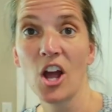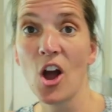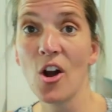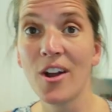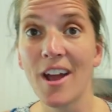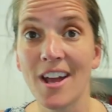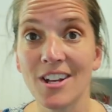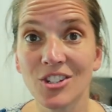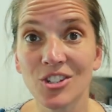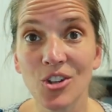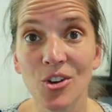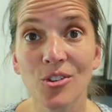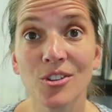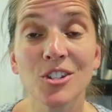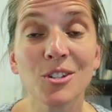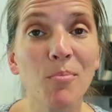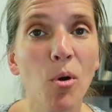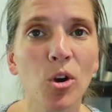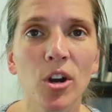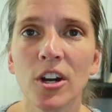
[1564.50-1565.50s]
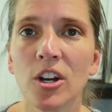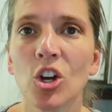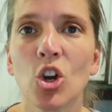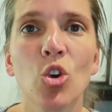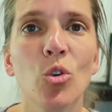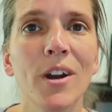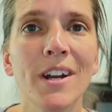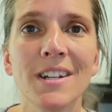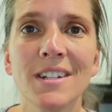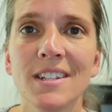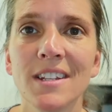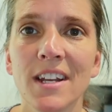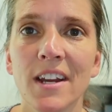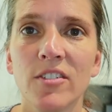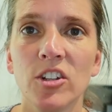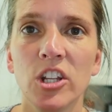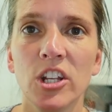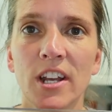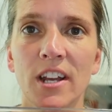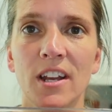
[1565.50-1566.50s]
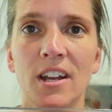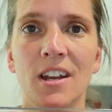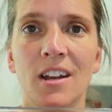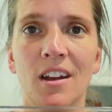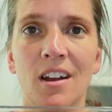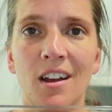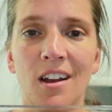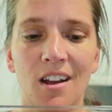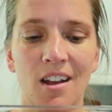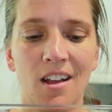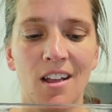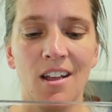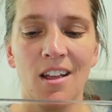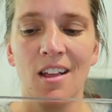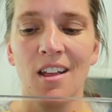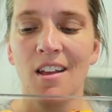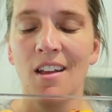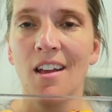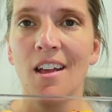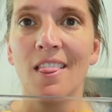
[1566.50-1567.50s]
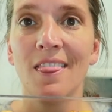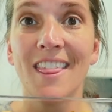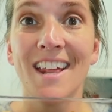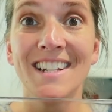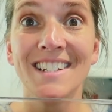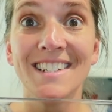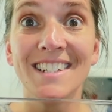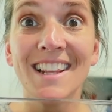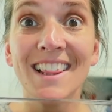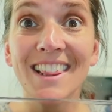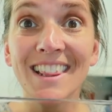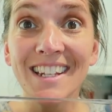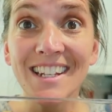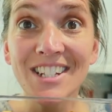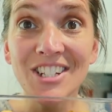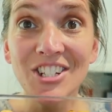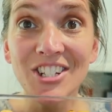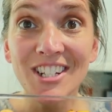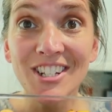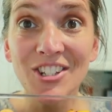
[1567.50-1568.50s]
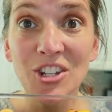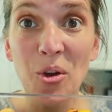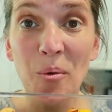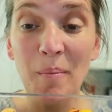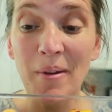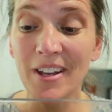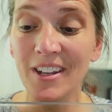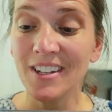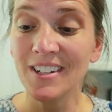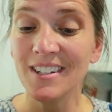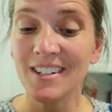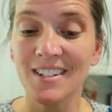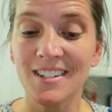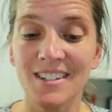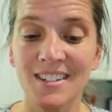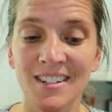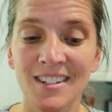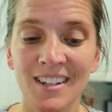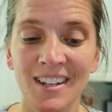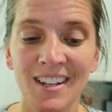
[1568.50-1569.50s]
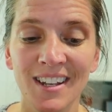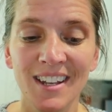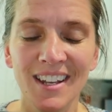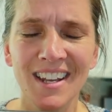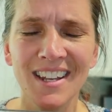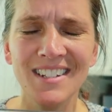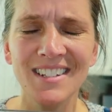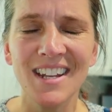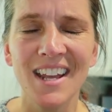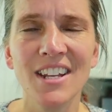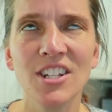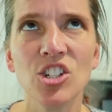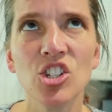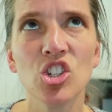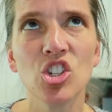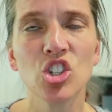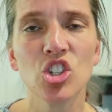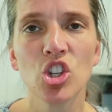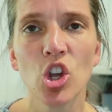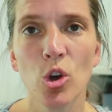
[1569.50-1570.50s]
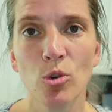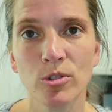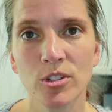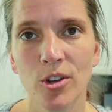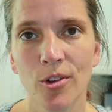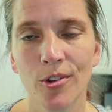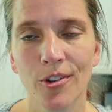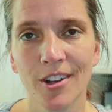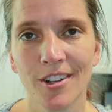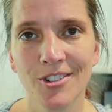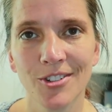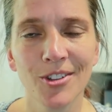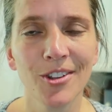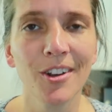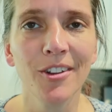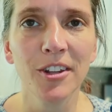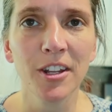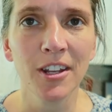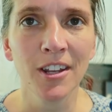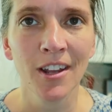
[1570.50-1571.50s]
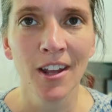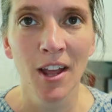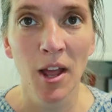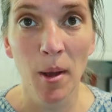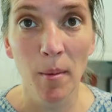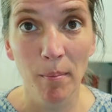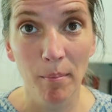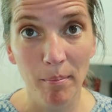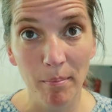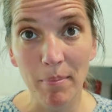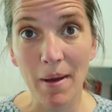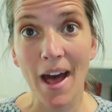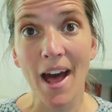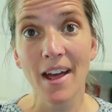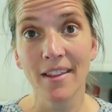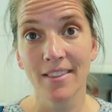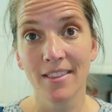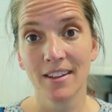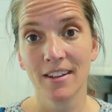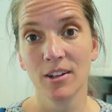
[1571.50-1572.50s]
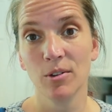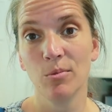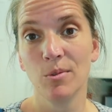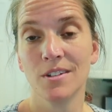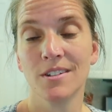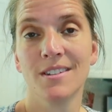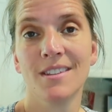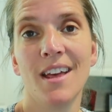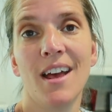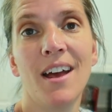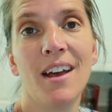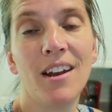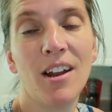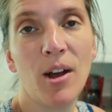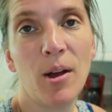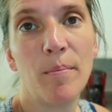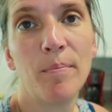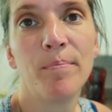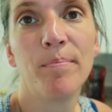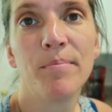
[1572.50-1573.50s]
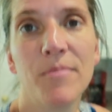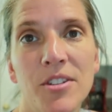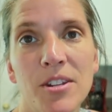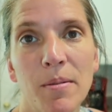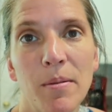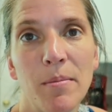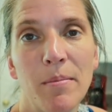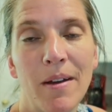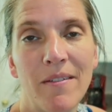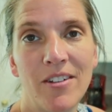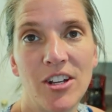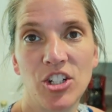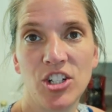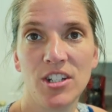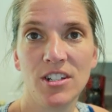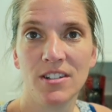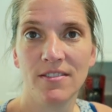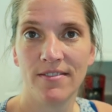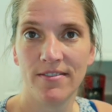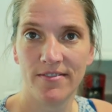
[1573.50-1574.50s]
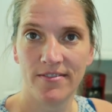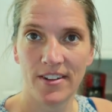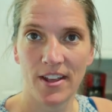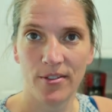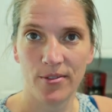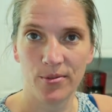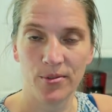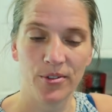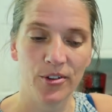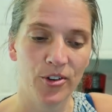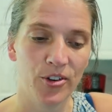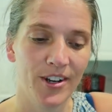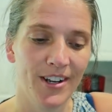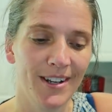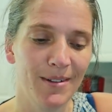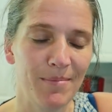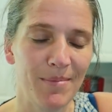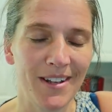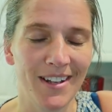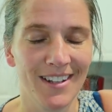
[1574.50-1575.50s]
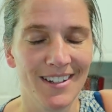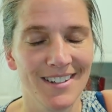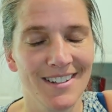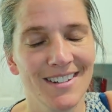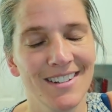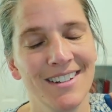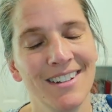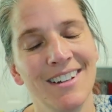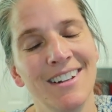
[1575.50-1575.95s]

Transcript: Okay, so the smoker, greatest thing ever. Look at it. That is delicious. Oh my goodness. It tastes so, so good. So the only bad thing was that um, some of my veggies fell through the grate because